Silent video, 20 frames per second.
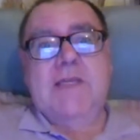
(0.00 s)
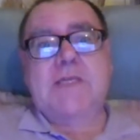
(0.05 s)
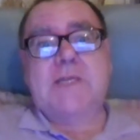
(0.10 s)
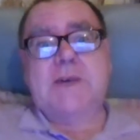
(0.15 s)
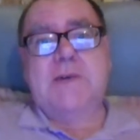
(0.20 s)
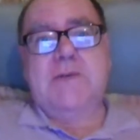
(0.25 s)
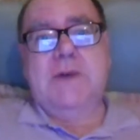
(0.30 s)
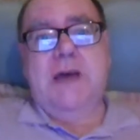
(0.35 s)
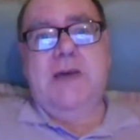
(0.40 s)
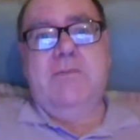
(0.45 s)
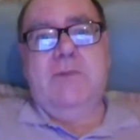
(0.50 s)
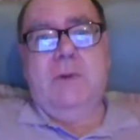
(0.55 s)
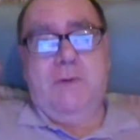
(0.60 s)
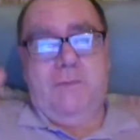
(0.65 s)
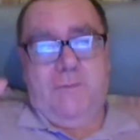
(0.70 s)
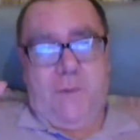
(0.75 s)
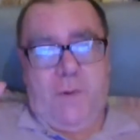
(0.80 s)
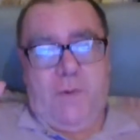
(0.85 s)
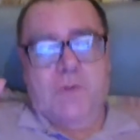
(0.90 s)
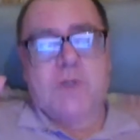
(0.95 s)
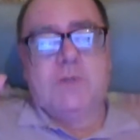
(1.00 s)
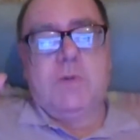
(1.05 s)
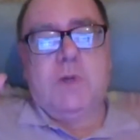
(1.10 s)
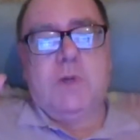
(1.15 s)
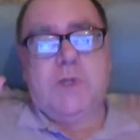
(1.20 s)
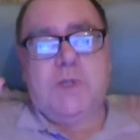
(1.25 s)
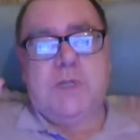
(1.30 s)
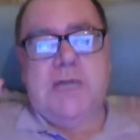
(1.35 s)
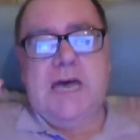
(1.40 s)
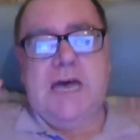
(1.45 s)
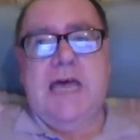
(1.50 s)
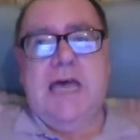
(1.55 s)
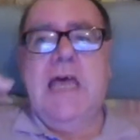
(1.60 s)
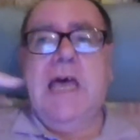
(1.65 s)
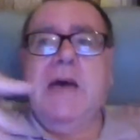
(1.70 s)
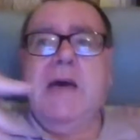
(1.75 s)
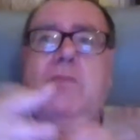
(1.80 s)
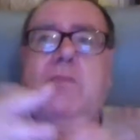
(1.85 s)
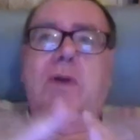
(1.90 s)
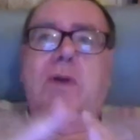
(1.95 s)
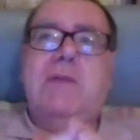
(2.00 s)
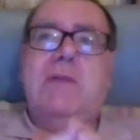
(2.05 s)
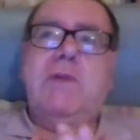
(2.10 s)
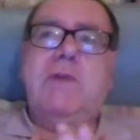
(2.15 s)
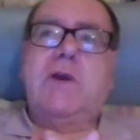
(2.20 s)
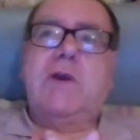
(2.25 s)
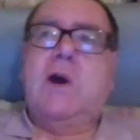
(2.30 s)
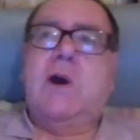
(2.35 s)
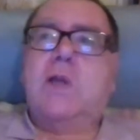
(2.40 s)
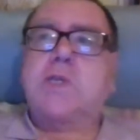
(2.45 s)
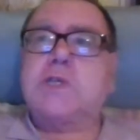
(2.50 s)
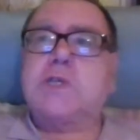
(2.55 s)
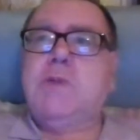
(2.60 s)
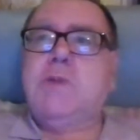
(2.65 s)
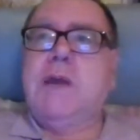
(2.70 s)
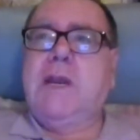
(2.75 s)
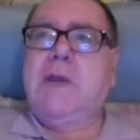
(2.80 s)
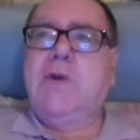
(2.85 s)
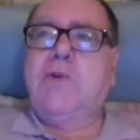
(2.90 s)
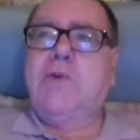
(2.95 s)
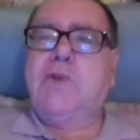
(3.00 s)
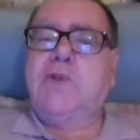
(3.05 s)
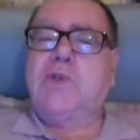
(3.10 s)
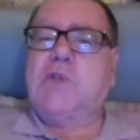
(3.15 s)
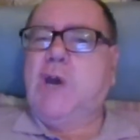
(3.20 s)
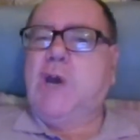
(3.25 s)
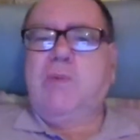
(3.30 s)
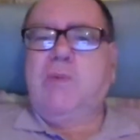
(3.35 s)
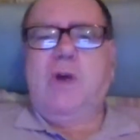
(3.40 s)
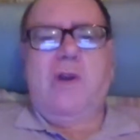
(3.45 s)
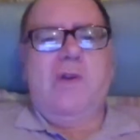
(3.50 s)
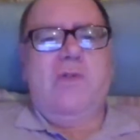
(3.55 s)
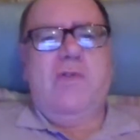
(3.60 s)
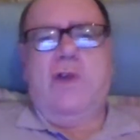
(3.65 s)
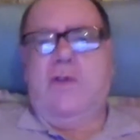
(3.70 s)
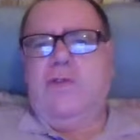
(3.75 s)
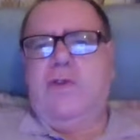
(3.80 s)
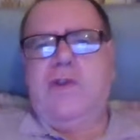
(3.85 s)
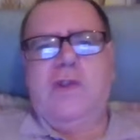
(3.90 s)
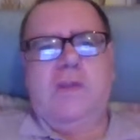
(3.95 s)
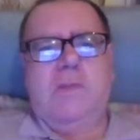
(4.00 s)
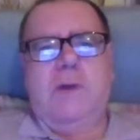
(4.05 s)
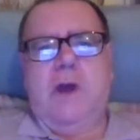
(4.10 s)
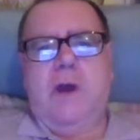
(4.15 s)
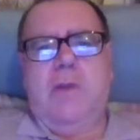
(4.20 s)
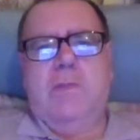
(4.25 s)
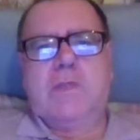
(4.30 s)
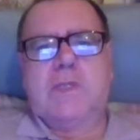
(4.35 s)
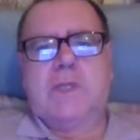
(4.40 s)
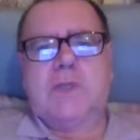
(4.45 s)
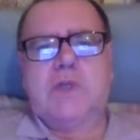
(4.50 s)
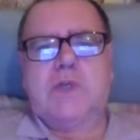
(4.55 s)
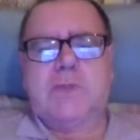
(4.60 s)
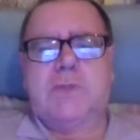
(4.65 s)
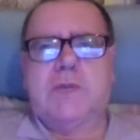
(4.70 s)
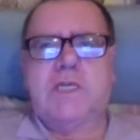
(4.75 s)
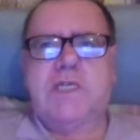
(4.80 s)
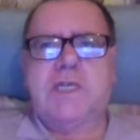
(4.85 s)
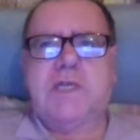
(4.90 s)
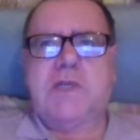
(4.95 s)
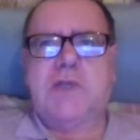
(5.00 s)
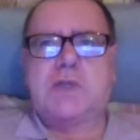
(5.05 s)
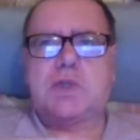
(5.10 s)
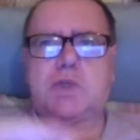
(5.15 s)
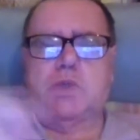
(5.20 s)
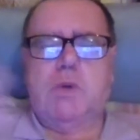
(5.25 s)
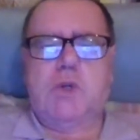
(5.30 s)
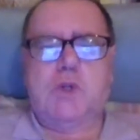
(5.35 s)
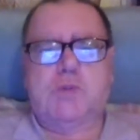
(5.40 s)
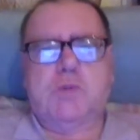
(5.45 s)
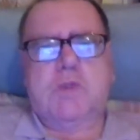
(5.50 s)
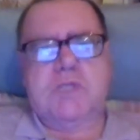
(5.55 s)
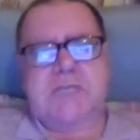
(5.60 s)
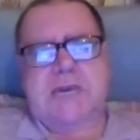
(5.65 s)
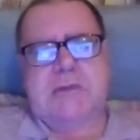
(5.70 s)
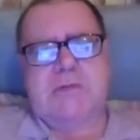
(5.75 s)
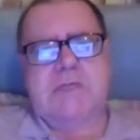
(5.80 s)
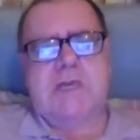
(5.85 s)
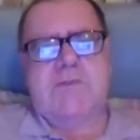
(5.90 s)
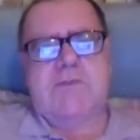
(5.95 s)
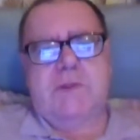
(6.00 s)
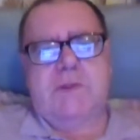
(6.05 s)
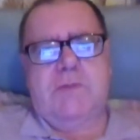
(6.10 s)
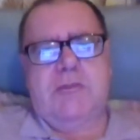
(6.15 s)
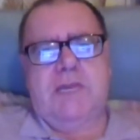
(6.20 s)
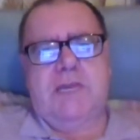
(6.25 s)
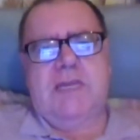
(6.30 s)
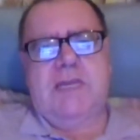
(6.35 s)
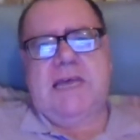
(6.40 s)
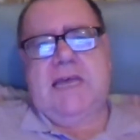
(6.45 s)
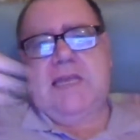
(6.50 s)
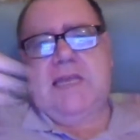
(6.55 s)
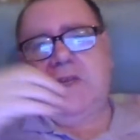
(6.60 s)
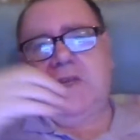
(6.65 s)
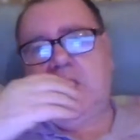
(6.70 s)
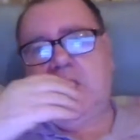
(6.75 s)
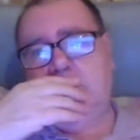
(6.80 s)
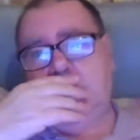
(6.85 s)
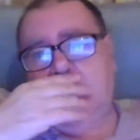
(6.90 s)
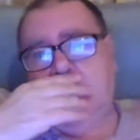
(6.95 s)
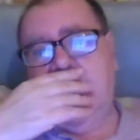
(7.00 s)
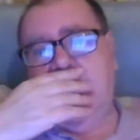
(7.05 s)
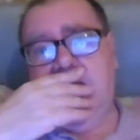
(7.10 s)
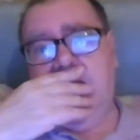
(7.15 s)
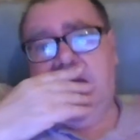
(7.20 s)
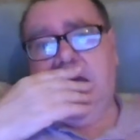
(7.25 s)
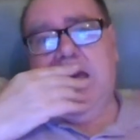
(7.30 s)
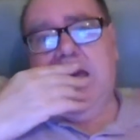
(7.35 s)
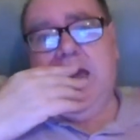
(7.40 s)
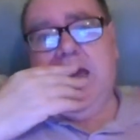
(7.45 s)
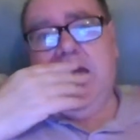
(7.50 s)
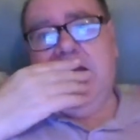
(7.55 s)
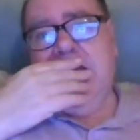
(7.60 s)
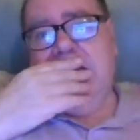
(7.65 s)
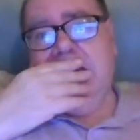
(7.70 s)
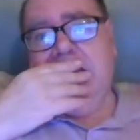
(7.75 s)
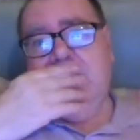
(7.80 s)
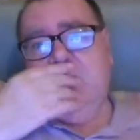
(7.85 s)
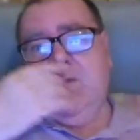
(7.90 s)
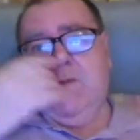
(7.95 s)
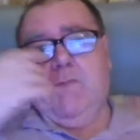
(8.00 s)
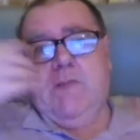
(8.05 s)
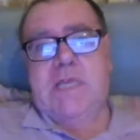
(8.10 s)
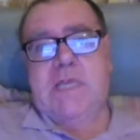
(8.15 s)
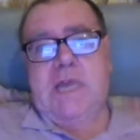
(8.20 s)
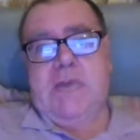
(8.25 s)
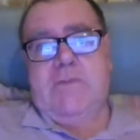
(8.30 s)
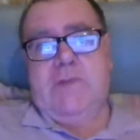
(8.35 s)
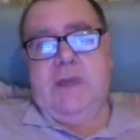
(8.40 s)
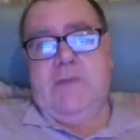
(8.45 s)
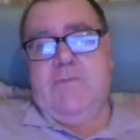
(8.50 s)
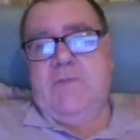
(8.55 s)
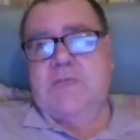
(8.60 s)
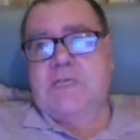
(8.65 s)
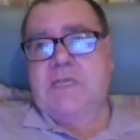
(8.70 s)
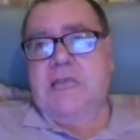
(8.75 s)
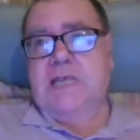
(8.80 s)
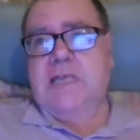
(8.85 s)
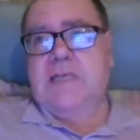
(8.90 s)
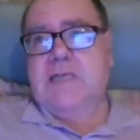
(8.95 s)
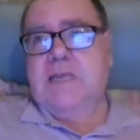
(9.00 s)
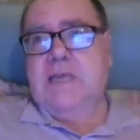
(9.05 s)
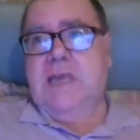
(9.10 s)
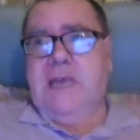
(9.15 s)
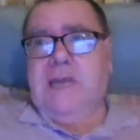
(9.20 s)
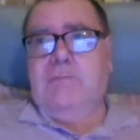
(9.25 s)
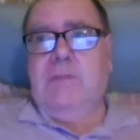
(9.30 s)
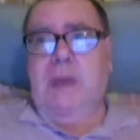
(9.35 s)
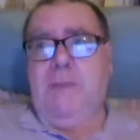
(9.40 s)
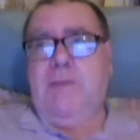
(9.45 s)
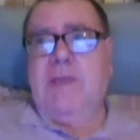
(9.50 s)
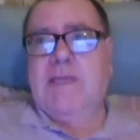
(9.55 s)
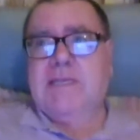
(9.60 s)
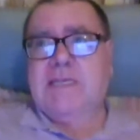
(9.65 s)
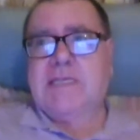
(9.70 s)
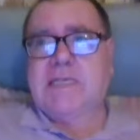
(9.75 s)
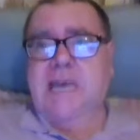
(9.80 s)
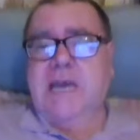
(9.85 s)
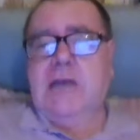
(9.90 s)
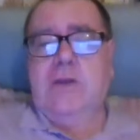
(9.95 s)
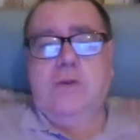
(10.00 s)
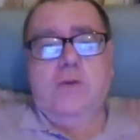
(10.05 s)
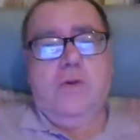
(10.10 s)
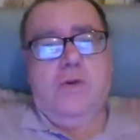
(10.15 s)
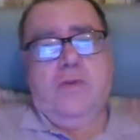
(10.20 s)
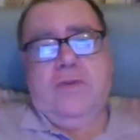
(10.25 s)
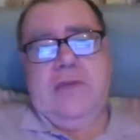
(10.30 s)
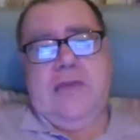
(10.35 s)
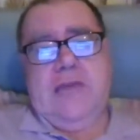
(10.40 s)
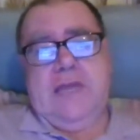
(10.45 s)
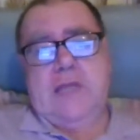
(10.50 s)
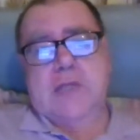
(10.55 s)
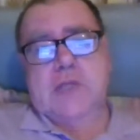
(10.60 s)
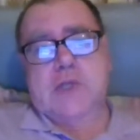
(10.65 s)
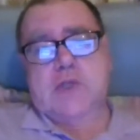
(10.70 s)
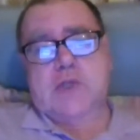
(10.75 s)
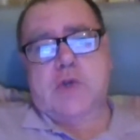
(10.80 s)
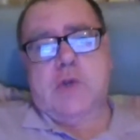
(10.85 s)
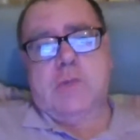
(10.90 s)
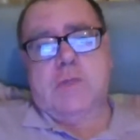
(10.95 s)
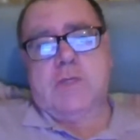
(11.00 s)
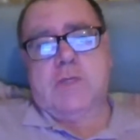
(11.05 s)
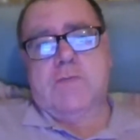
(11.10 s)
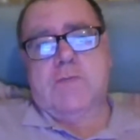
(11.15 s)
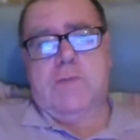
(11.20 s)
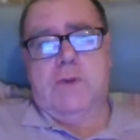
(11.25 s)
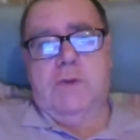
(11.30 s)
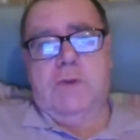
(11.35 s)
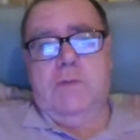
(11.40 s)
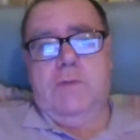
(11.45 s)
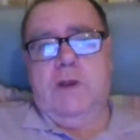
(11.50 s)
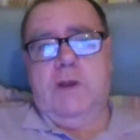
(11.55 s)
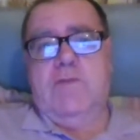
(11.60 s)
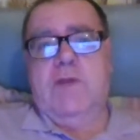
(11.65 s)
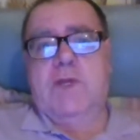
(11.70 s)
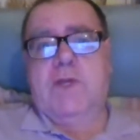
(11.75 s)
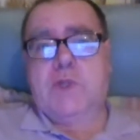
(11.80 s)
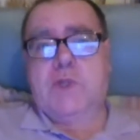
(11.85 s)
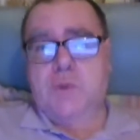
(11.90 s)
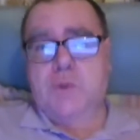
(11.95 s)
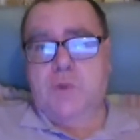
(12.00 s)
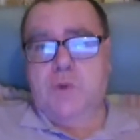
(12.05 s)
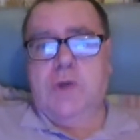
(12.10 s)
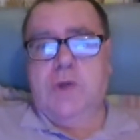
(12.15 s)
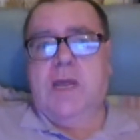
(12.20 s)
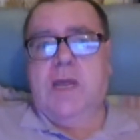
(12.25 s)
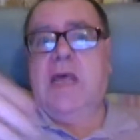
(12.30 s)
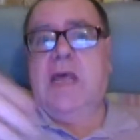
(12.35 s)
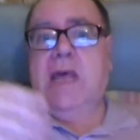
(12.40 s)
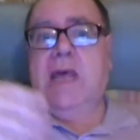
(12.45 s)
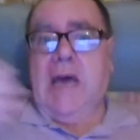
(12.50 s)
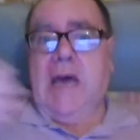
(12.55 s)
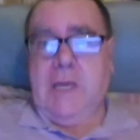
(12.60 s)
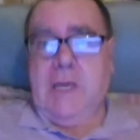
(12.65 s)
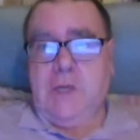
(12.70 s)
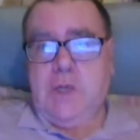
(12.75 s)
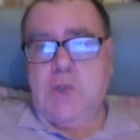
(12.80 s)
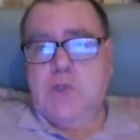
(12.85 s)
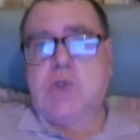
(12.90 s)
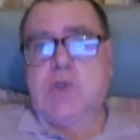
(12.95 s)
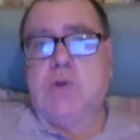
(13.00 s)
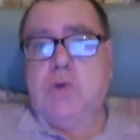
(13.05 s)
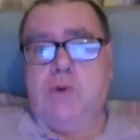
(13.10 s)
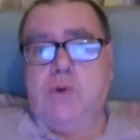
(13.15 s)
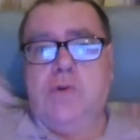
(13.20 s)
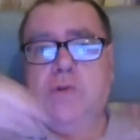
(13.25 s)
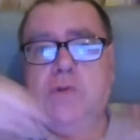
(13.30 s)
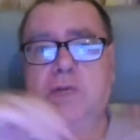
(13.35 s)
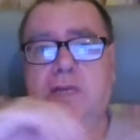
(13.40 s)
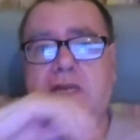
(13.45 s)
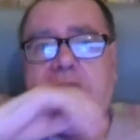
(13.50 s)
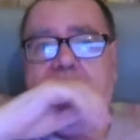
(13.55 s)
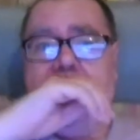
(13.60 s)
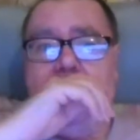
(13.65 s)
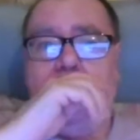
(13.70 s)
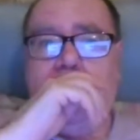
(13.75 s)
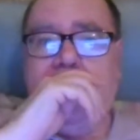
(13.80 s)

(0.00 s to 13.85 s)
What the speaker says: So I'm looking forward to watching that. But in regards to any others, no, nothing at the moment. So just basically just watch what's out every week and that, you know. And if it's like maybe a second or third installment of a movie what I've enjoyed, I usually order it and that.